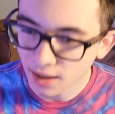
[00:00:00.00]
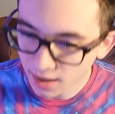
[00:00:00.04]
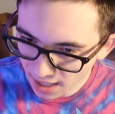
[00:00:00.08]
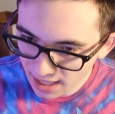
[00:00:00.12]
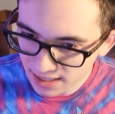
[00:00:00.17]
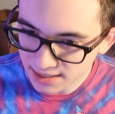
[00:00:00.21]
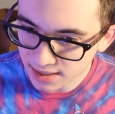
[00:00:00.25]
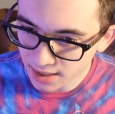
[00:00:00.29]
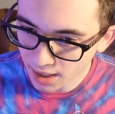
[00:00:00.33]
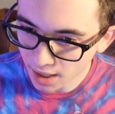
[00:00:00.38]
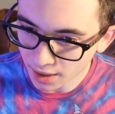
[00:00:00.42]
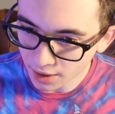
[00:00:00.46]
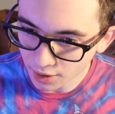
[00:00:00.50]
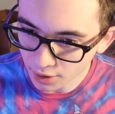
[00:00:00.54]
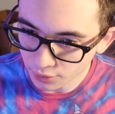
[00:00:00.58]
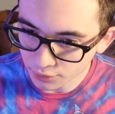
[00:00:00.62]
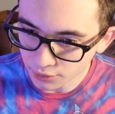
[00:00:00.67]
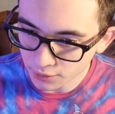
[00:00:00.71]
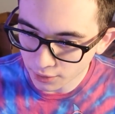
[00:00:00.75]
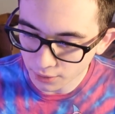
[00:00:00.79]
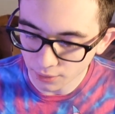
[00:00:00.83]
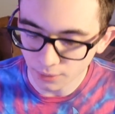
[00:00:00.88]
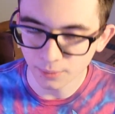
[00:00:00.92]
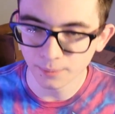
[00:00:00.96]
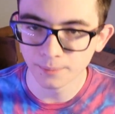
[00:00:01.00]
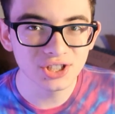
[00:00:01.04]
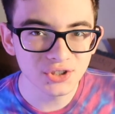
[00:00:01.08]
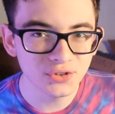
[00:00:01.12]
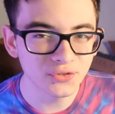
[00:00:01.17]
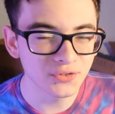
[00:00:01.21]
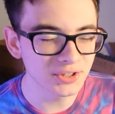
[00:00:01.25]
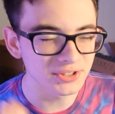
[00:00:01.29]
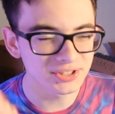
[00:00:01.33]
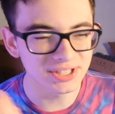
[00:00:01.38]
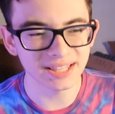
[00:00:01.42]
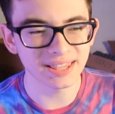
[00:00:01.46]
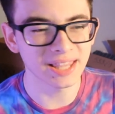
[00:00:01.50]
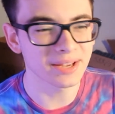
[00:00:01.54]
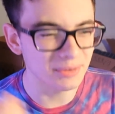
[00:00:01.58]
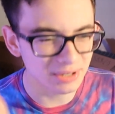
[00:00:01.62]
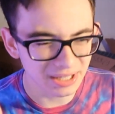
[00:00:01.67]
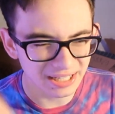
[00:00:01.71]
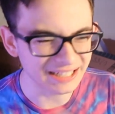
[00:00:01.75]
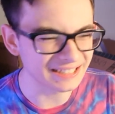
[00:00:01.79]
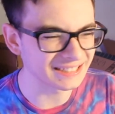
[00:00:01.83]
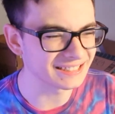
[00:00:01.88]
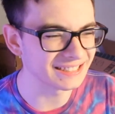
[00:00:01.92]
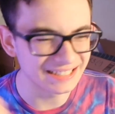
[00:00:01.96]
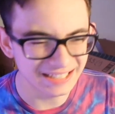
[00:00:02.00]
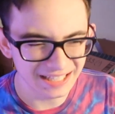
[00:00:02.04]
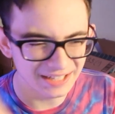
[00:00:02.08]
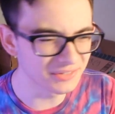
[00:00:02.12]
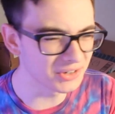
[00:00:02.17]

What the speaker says: That's gotta go too. It just feels like they were like